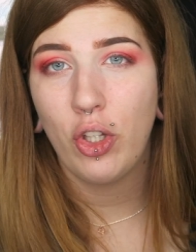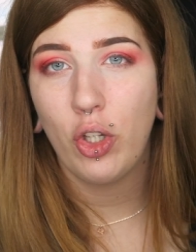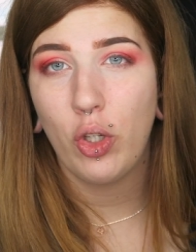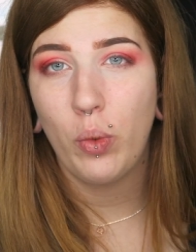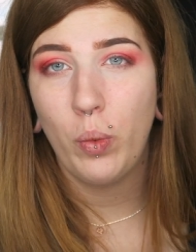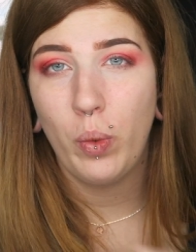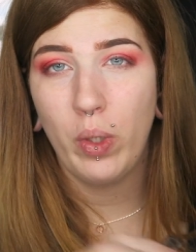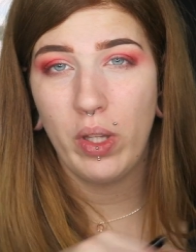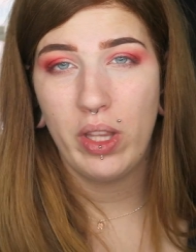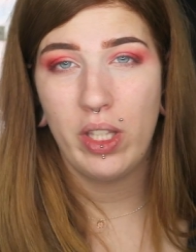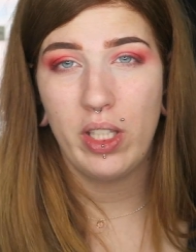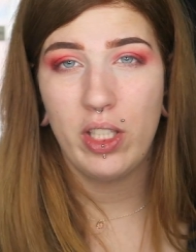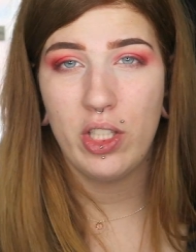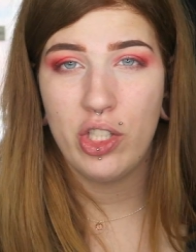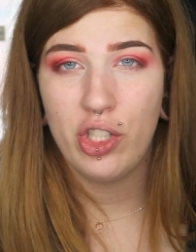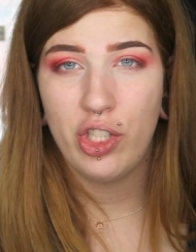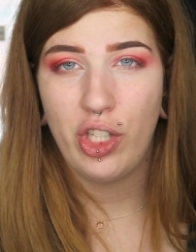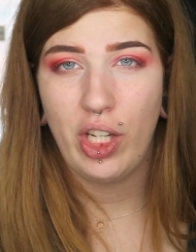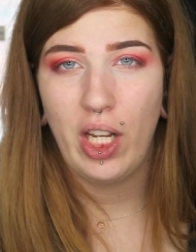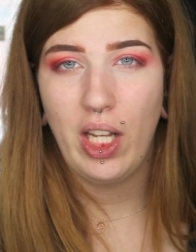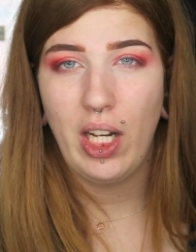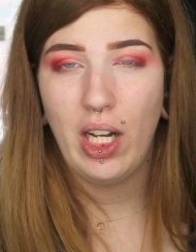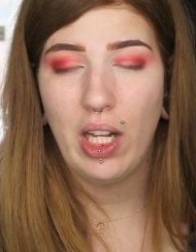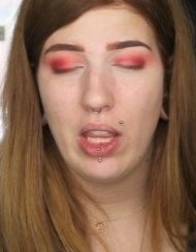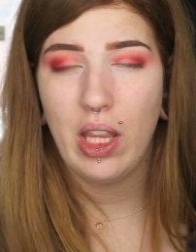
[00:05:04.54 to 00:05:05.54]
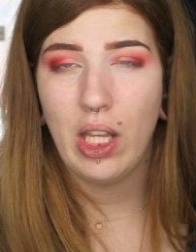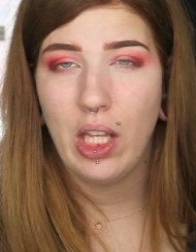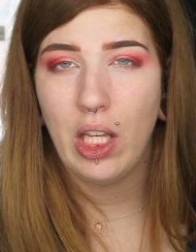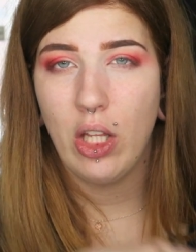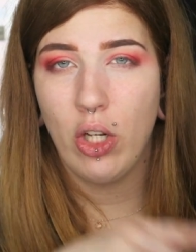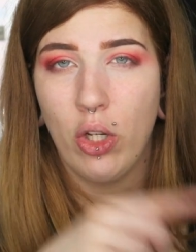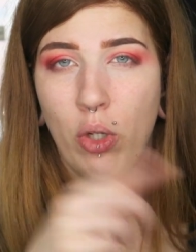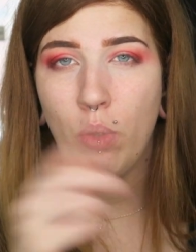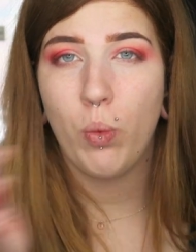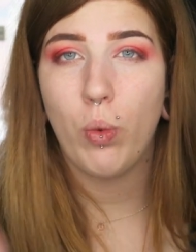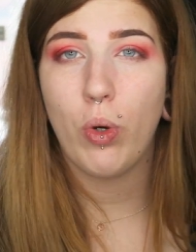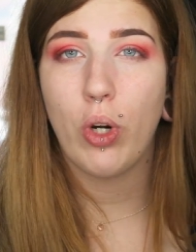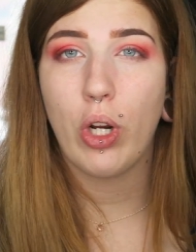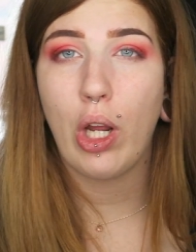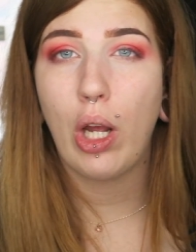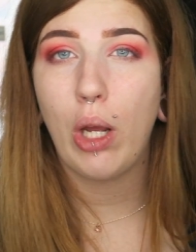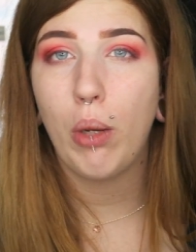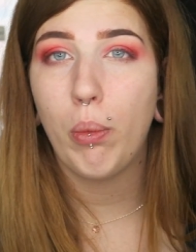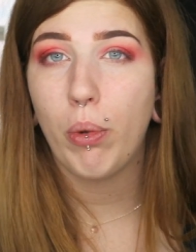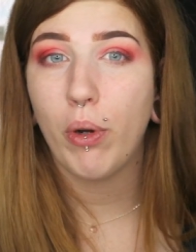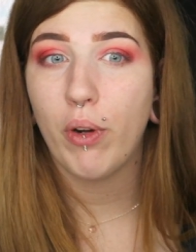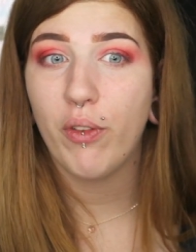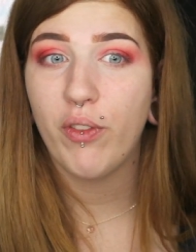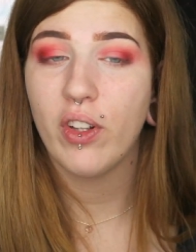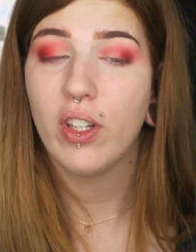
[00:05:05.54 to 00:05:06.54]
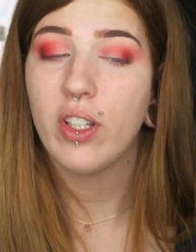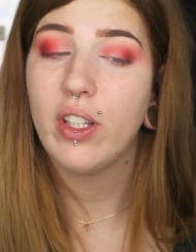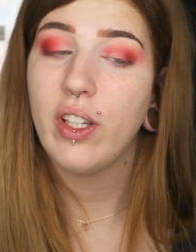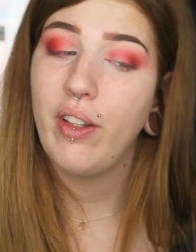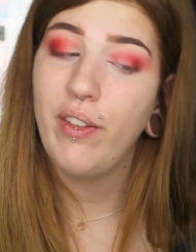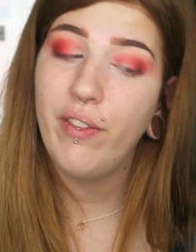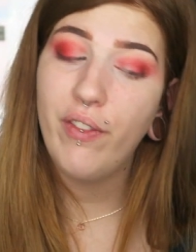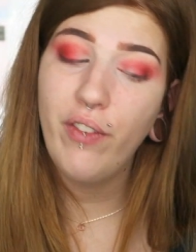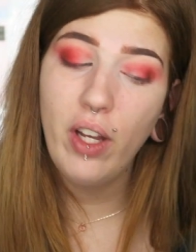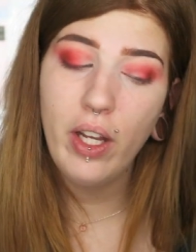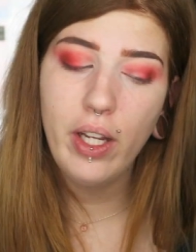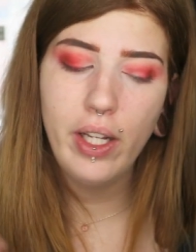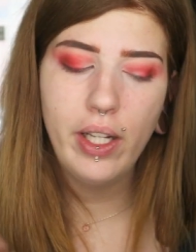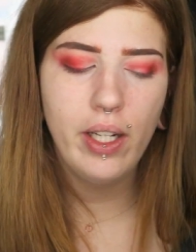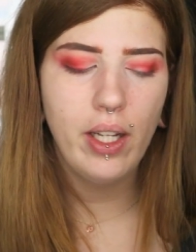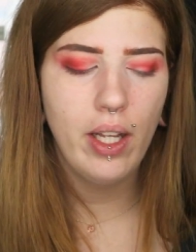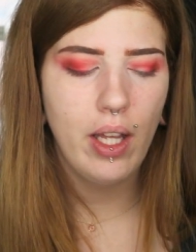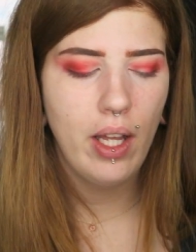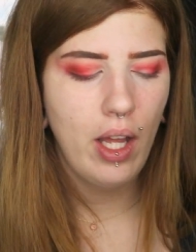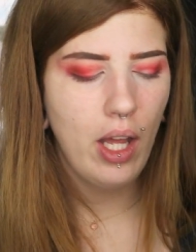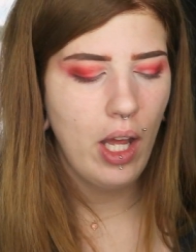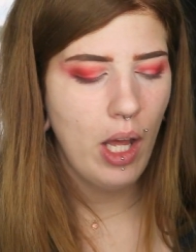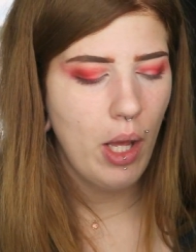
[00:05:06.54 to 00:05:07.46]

go with this shade. I think it'll work out perfectly fine.